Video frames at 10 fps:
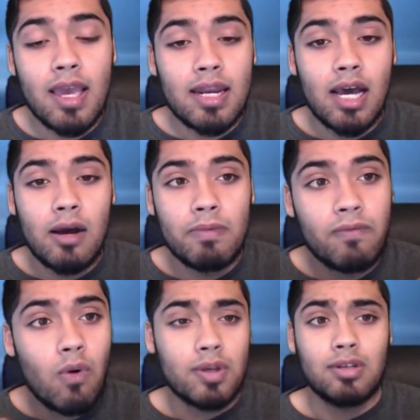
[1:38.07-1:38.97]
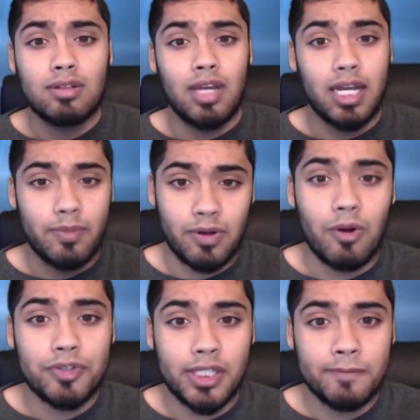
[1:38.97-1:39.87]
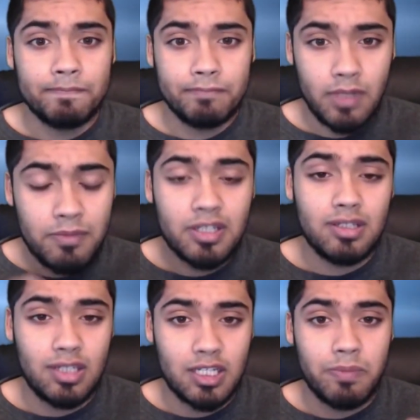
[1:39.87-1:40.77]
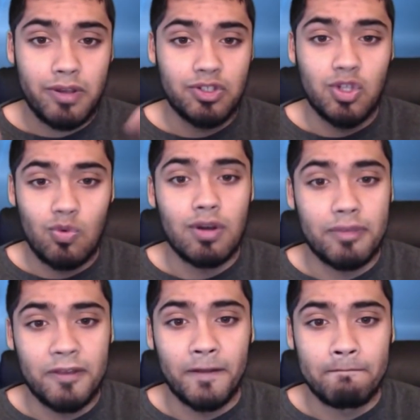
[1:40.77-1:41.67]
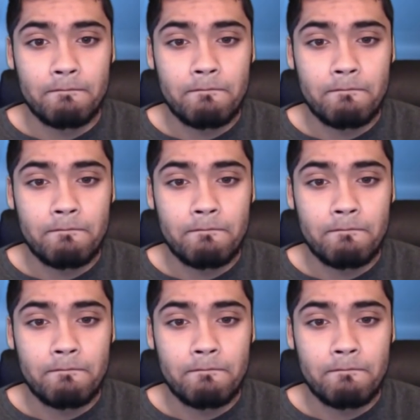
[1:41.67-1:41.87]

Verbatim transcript: Now, before we start talking about goal setting, let me just explain to you one thing.